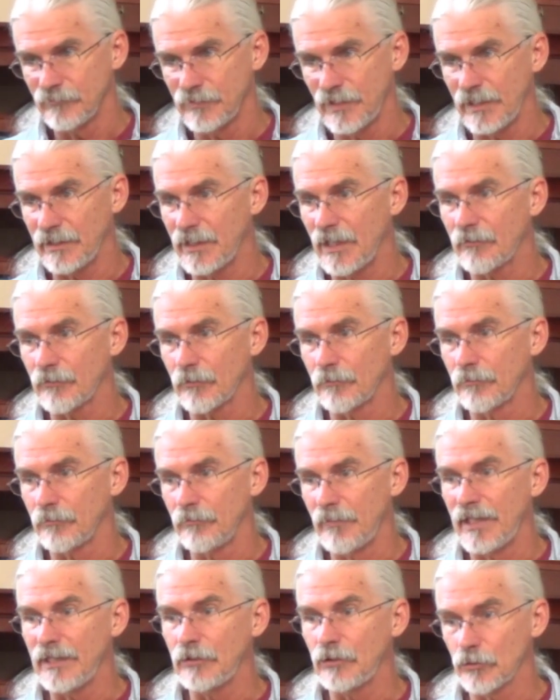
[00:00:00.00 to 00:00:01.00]
that never
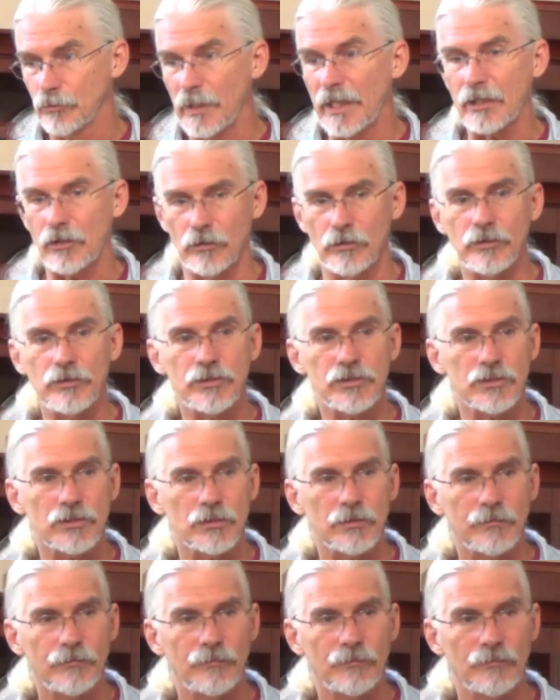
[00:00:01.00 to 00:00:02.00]
made the
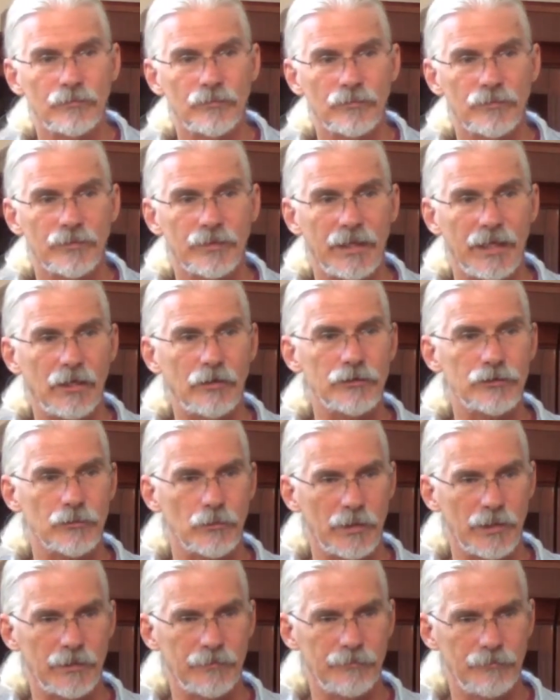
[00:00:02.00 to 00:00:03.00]
records
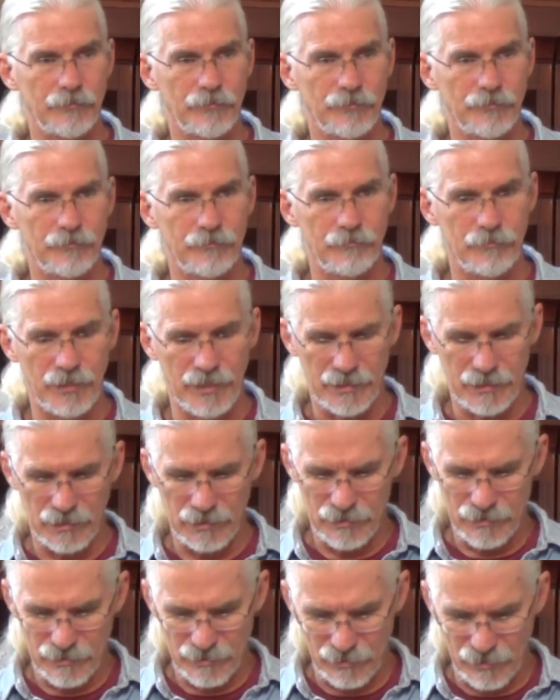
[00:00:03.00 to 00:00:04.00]
elsewhere, but
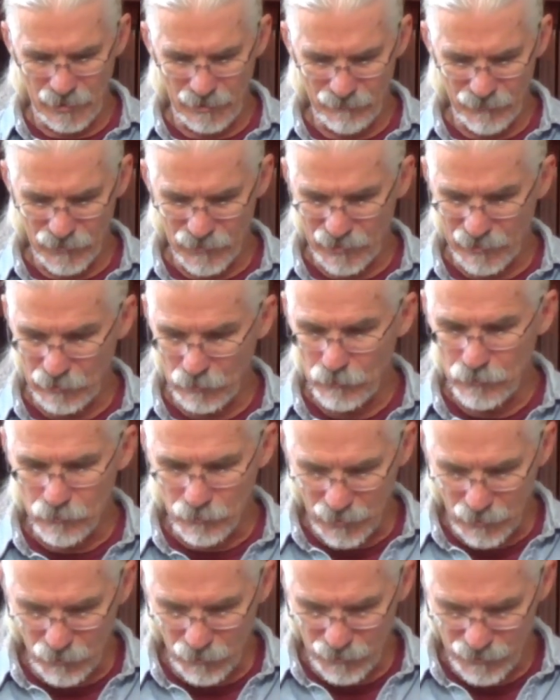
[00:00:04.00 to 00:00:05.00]
it's obvious that Luke
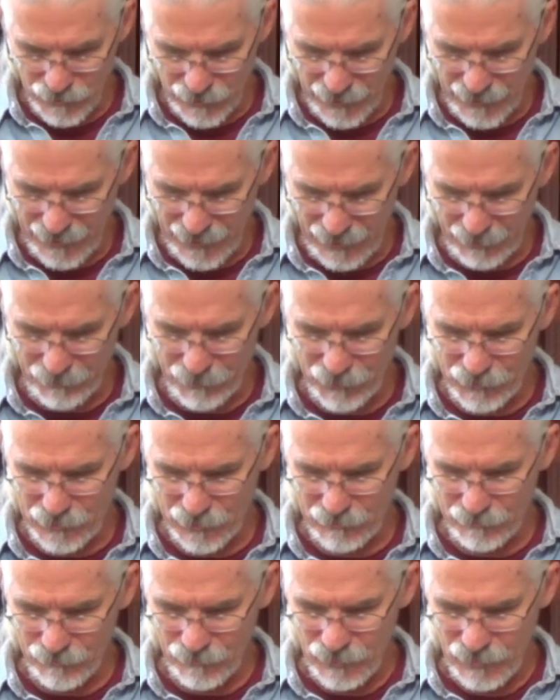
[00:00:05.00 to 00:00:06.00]
records that it
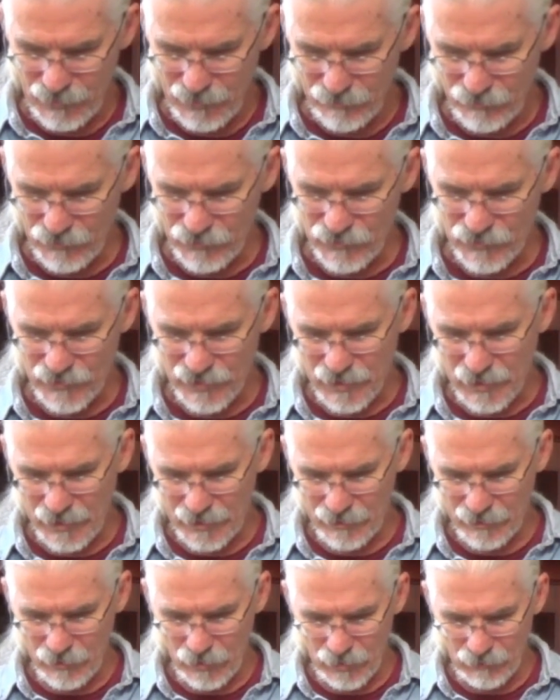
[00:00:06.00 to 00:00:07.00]
happened, and this is the
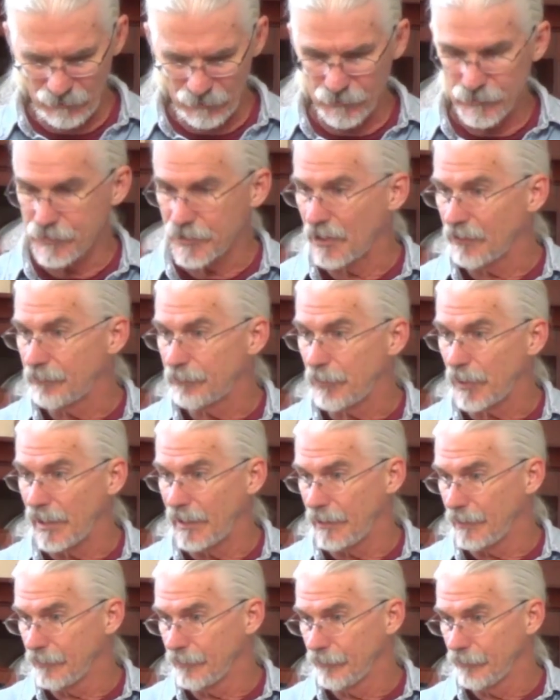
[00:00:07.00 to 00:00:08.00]
kind of awful stuff
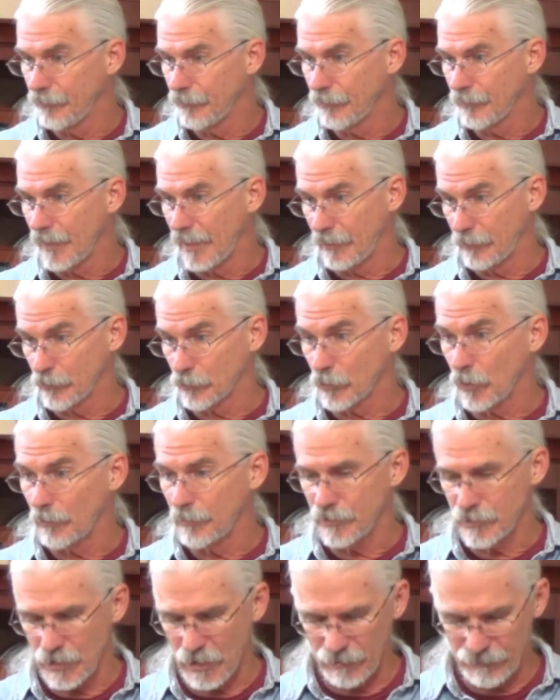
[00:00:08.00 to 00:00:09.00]
Pilate and the
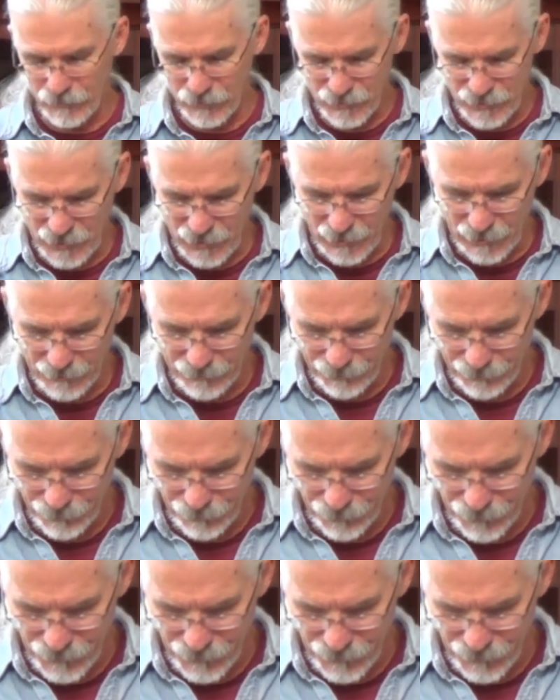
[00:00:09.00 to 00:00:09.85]
Romans often did.